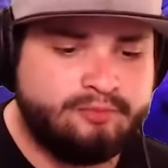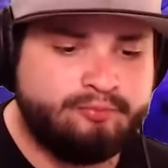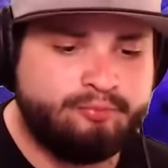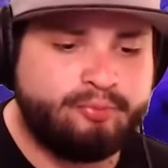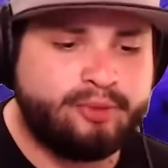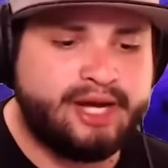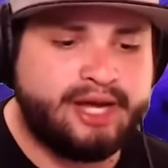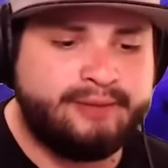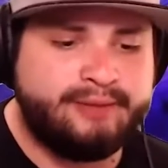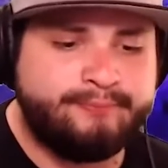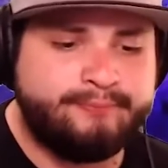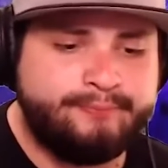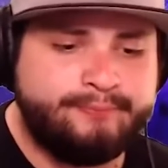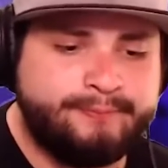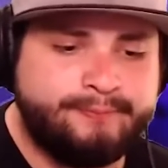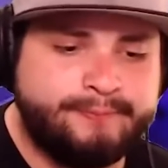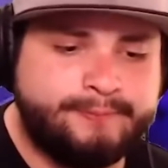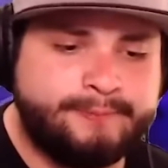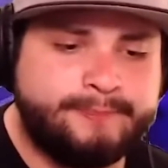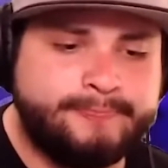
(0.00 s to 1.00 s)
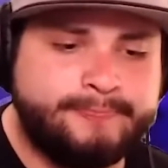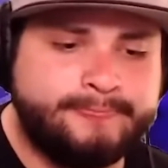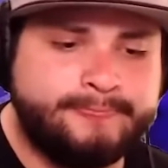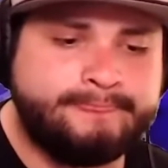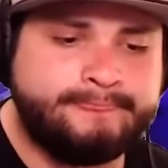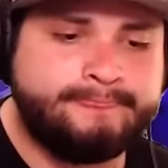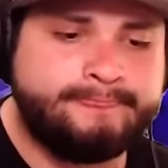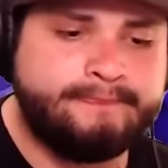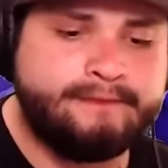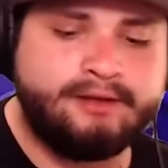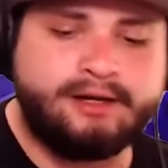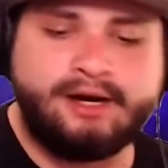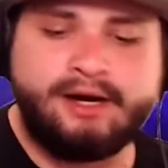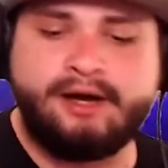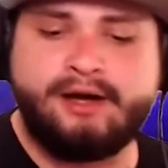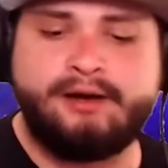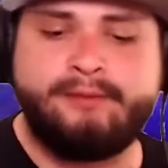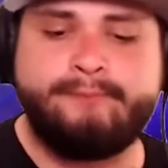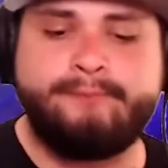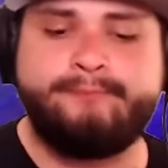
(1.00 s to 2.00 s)
But,
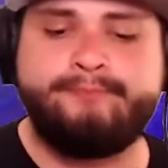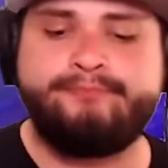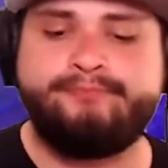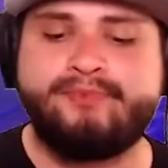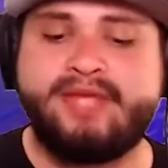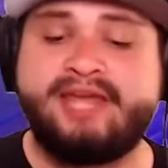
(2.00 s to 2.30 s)
and